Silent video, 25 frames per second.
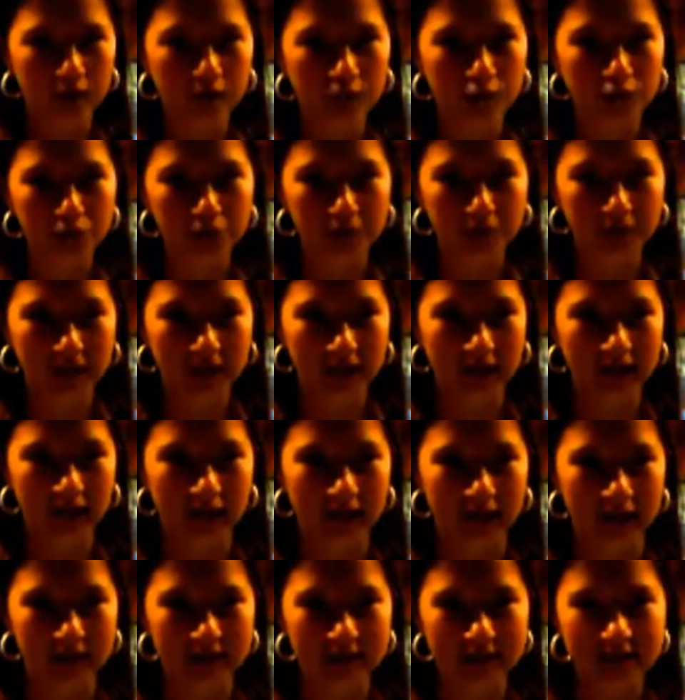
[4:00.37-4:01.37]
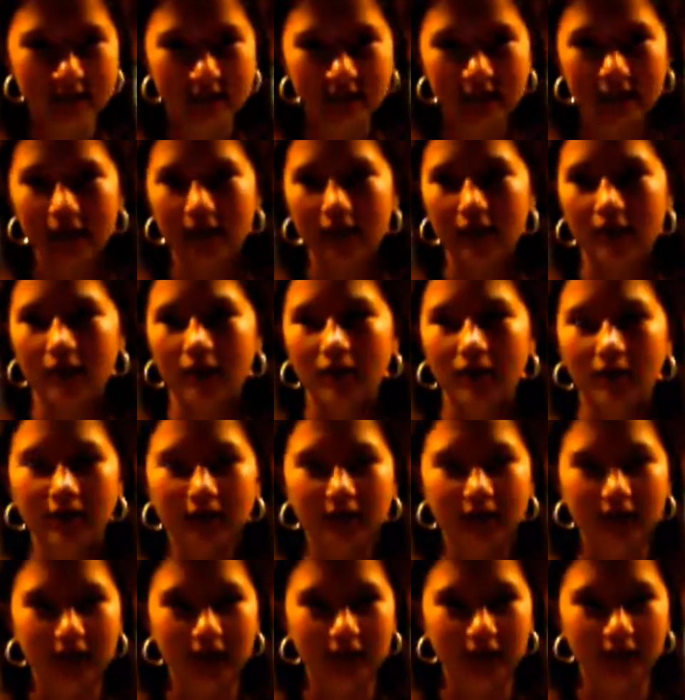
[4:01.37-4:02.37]
who plays
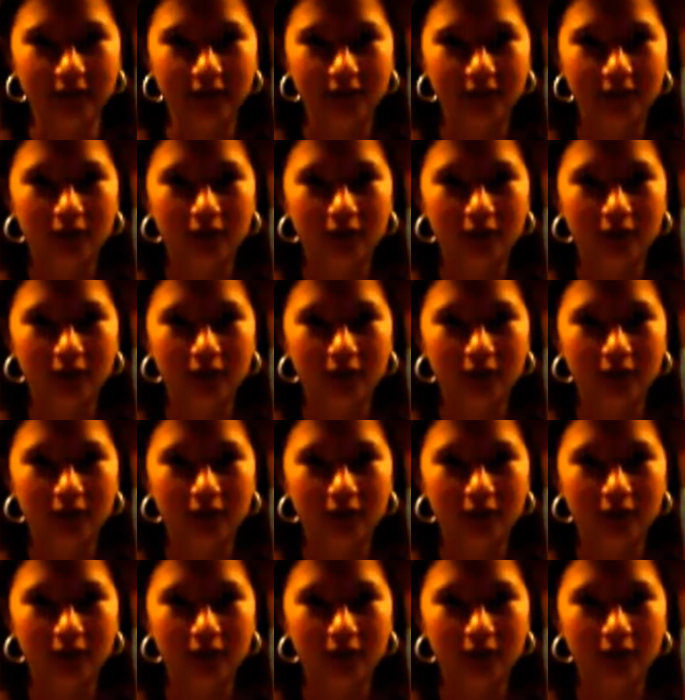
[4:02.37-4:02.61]
Cliff